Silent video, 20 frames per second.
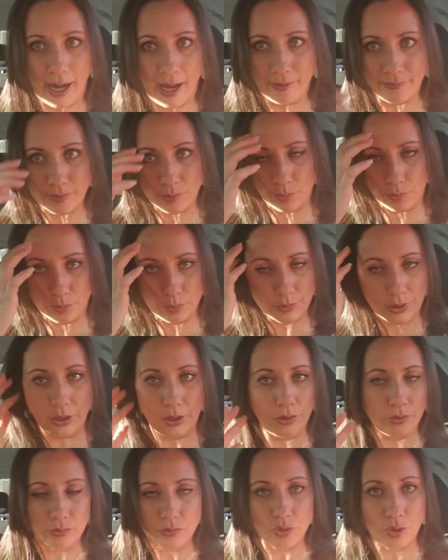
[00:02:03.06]
have to,
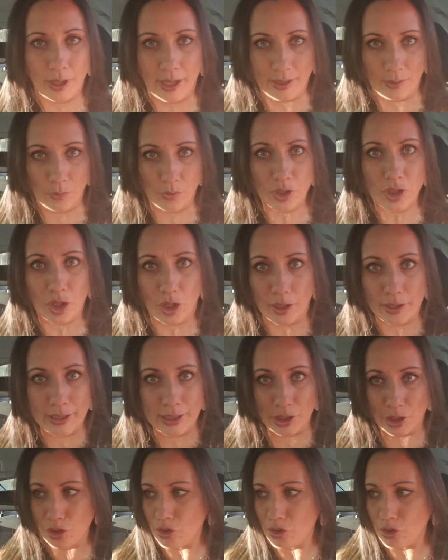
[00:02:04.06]
try to work on it.